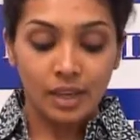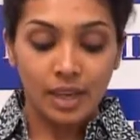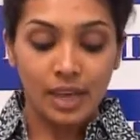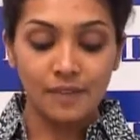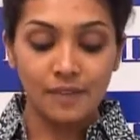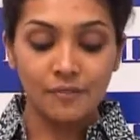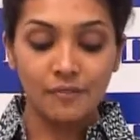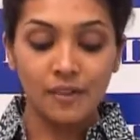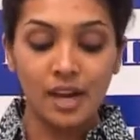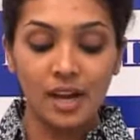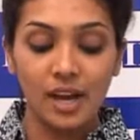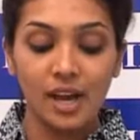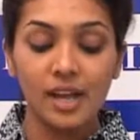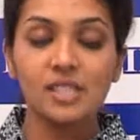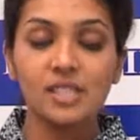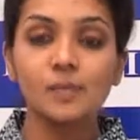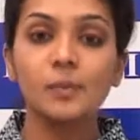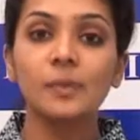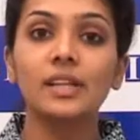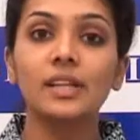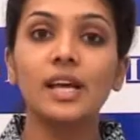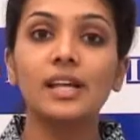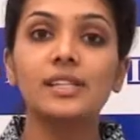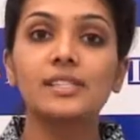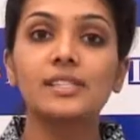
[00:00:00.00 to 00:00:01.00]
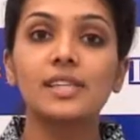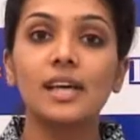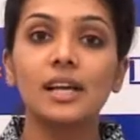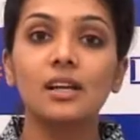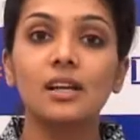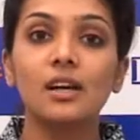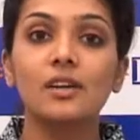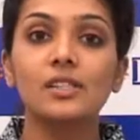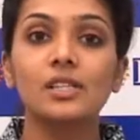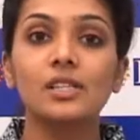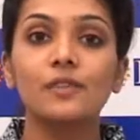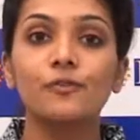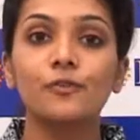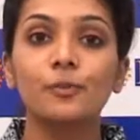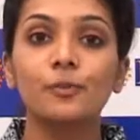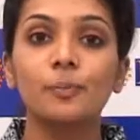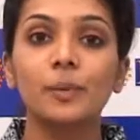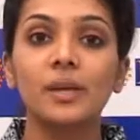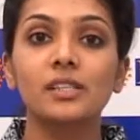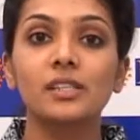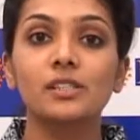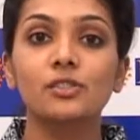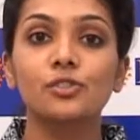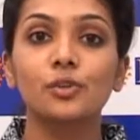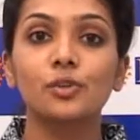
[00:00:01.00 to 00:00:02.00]
FIIs were net sellers of
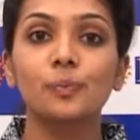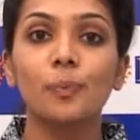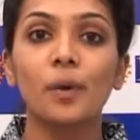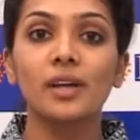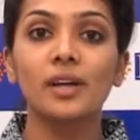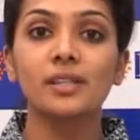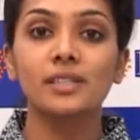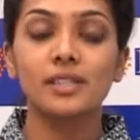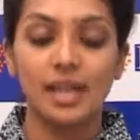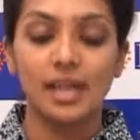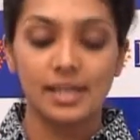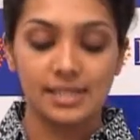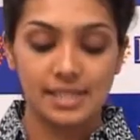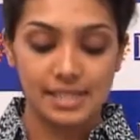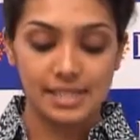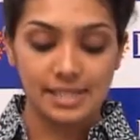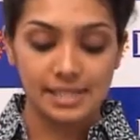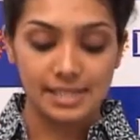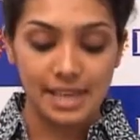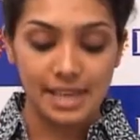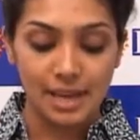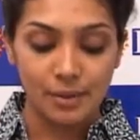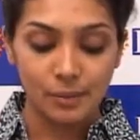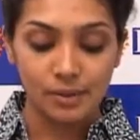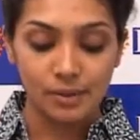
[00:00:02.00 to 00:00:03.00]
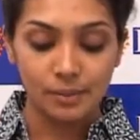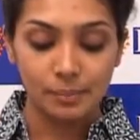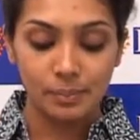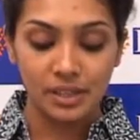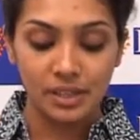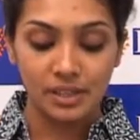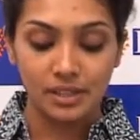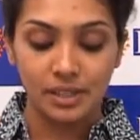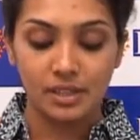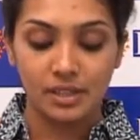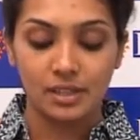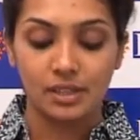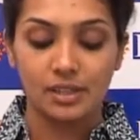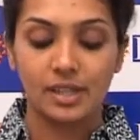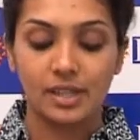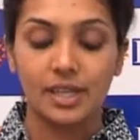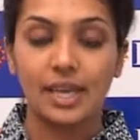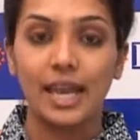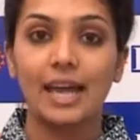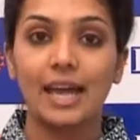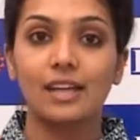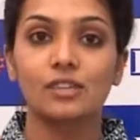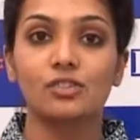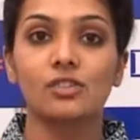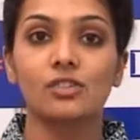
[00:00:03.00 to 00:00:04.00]
Rs 2.97 billion in the
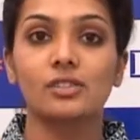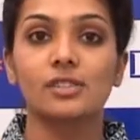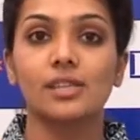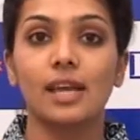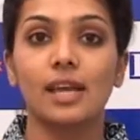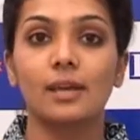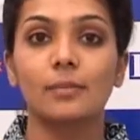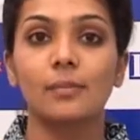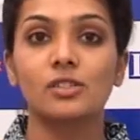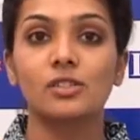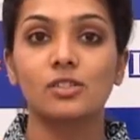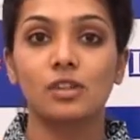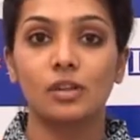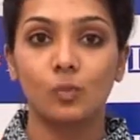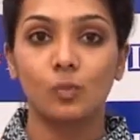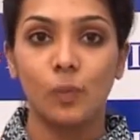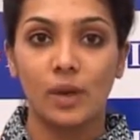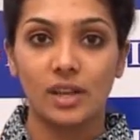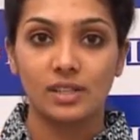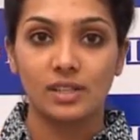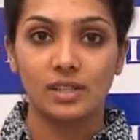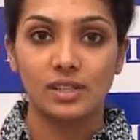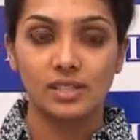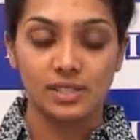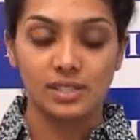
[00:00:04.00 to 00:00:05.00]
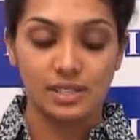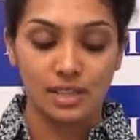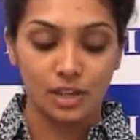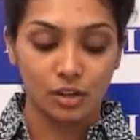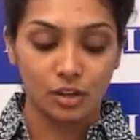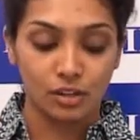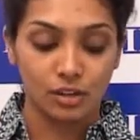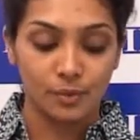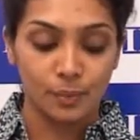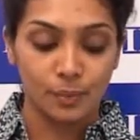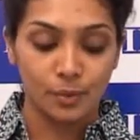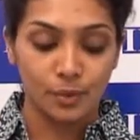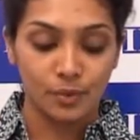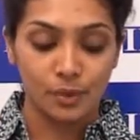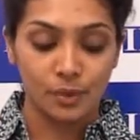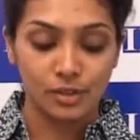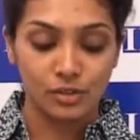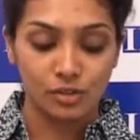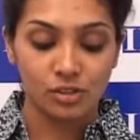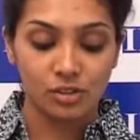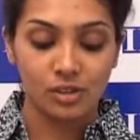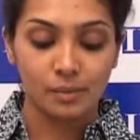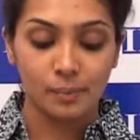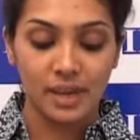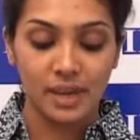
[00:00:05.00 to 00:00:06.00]
cash segment on Wednesday on a
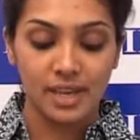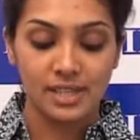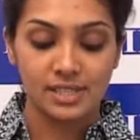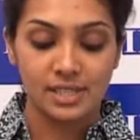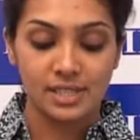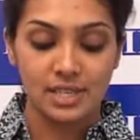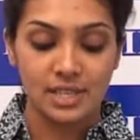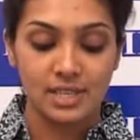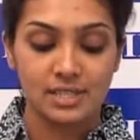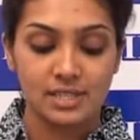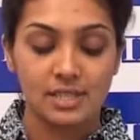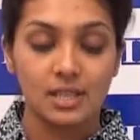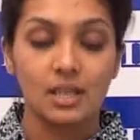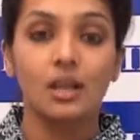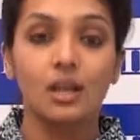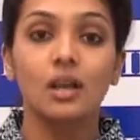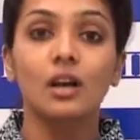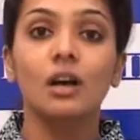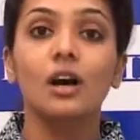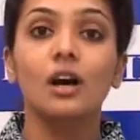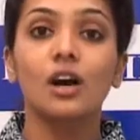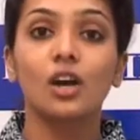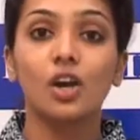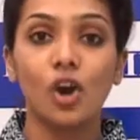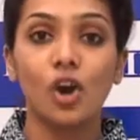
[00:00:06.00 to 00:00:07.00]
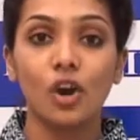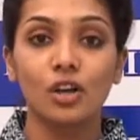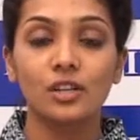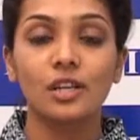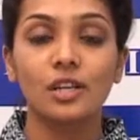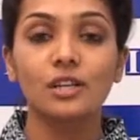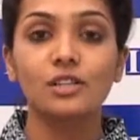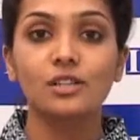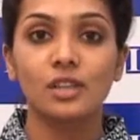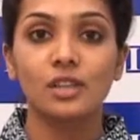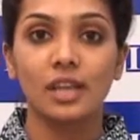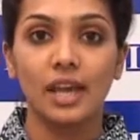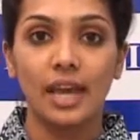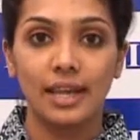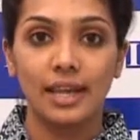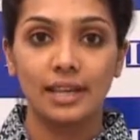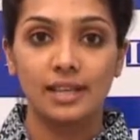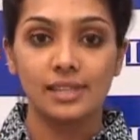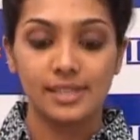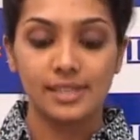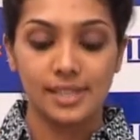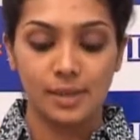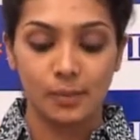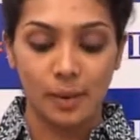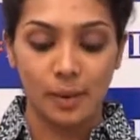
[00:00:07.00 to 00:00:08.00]
provisional basis, according to the
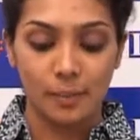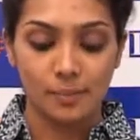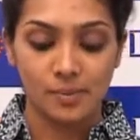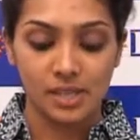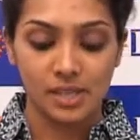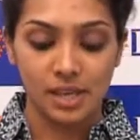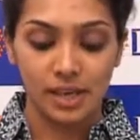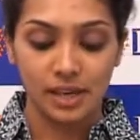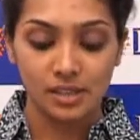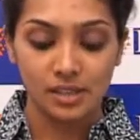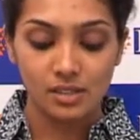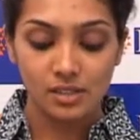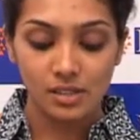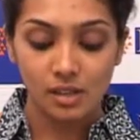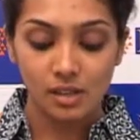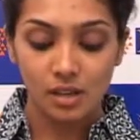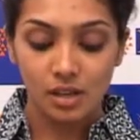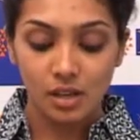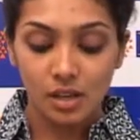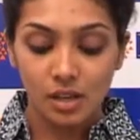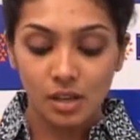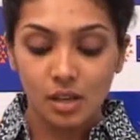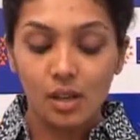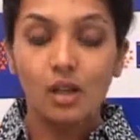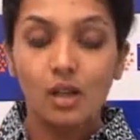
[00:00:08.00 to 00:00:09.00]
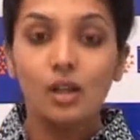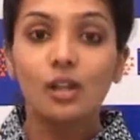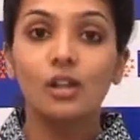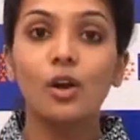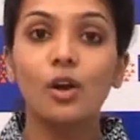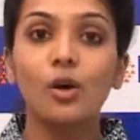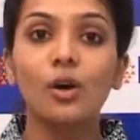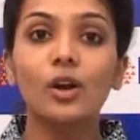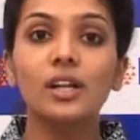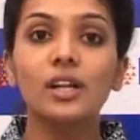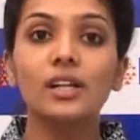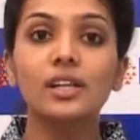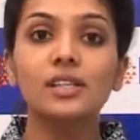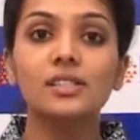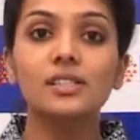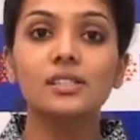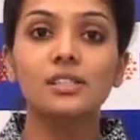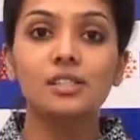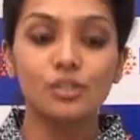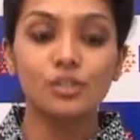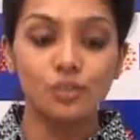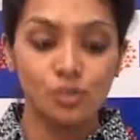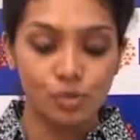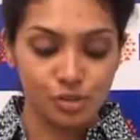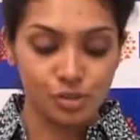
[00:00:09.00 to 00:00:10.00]
NSE website. Local
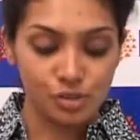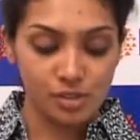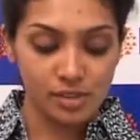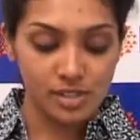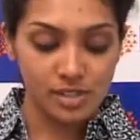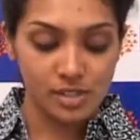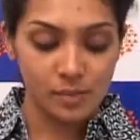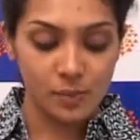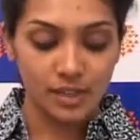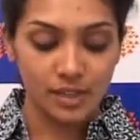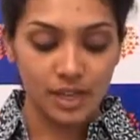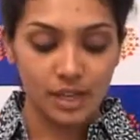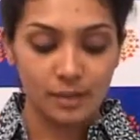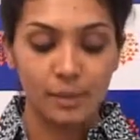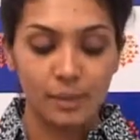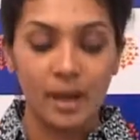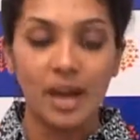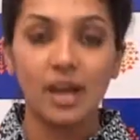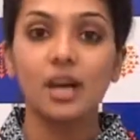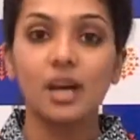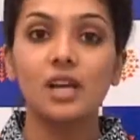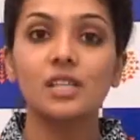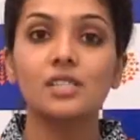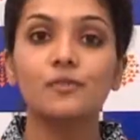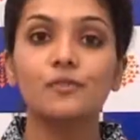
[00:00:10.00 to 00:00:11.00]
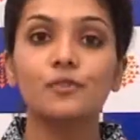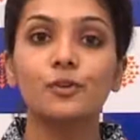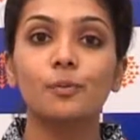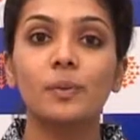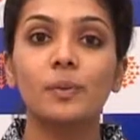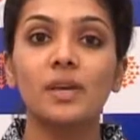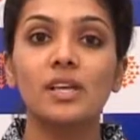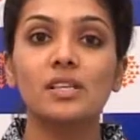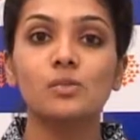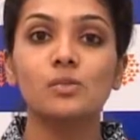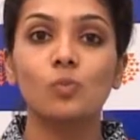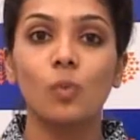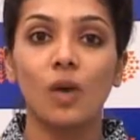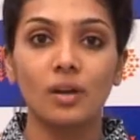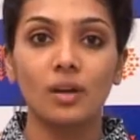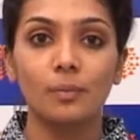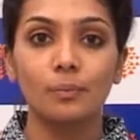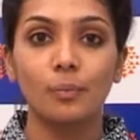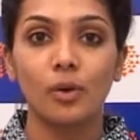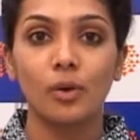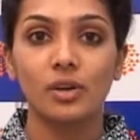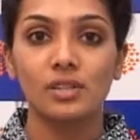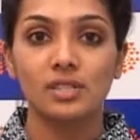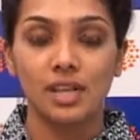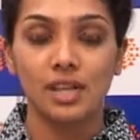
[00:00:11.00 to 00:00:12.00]
institutions were net buyers of Rs
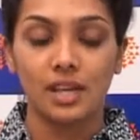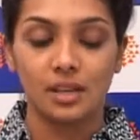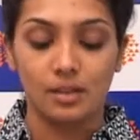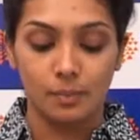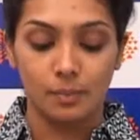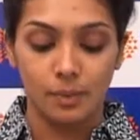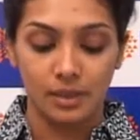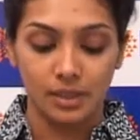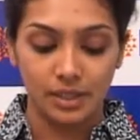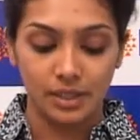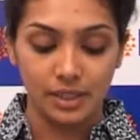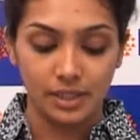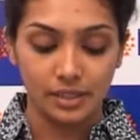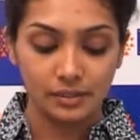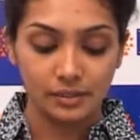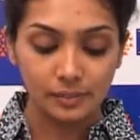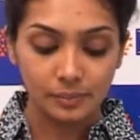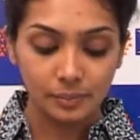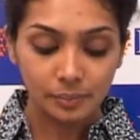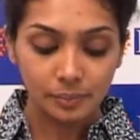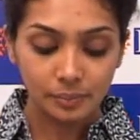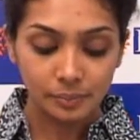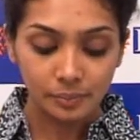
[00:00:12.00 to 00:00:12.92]
1.8 billion.